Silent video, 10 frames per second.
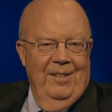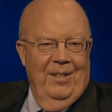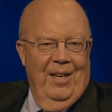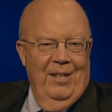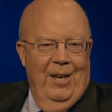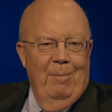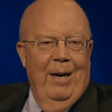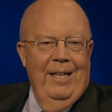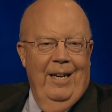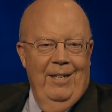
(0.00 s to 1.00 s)
I, on
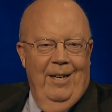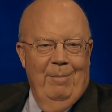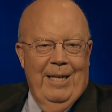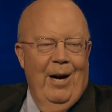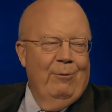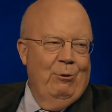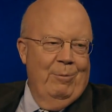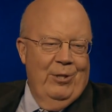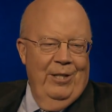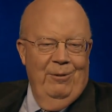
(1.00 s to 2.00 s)
my I, on my golf
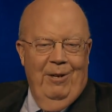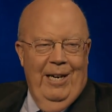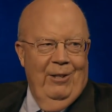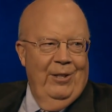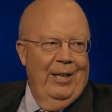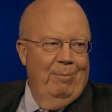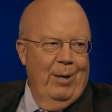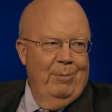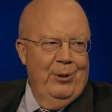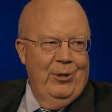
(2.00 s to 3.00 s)
trips to Ireland, I
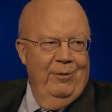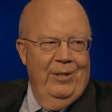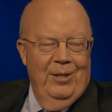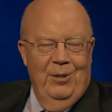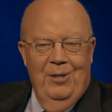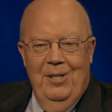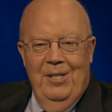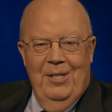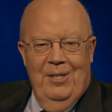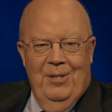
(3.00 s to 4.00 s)
probably should have done
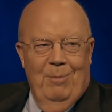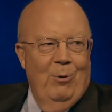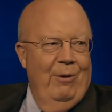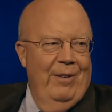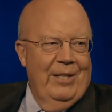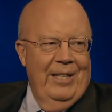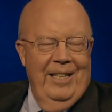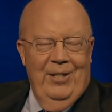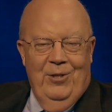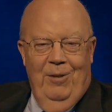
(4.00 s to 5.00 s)
some more
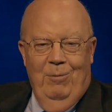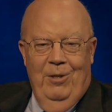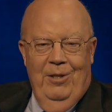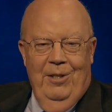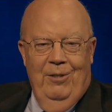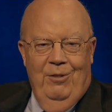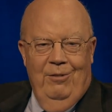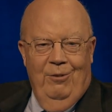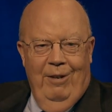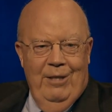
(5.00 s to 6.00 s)
investigation on where the
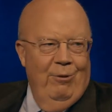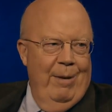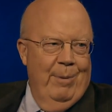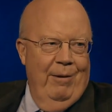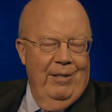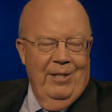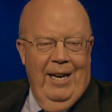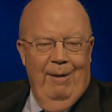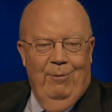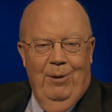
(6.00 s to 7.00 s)
great grandparents
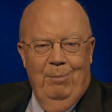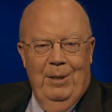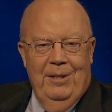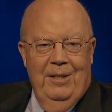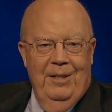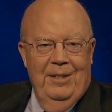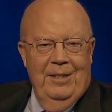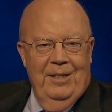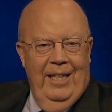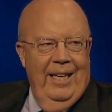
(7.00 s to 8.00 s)
came from, but uh,
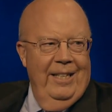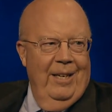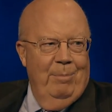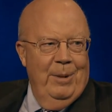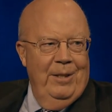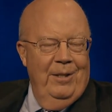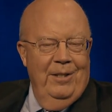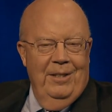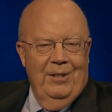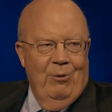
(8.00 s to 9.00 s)
they ended up in
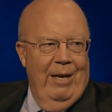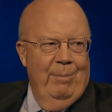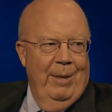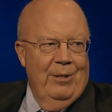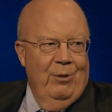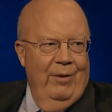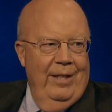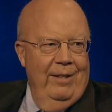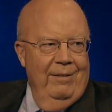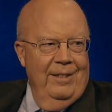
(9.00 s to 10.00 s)
uh, Scranton,
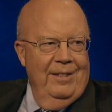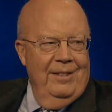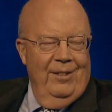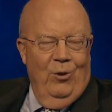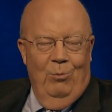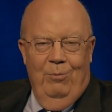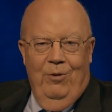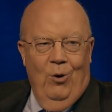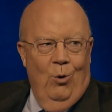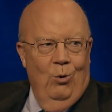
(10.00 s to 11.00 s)
Pennsylvania home of
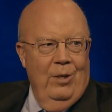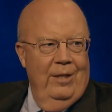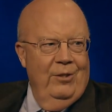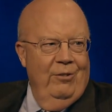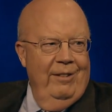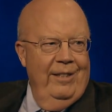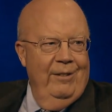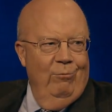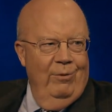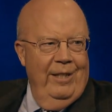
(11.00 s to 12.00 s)
coal country
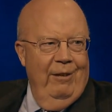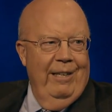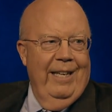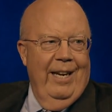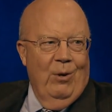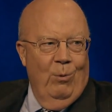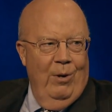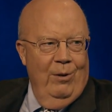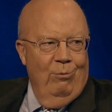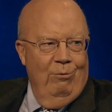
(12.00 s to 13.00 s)
and the Erie
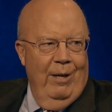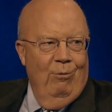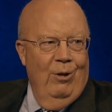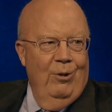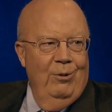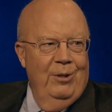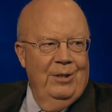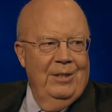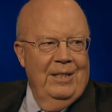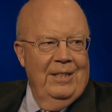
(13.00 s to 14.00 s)
Lackawanna Railroad and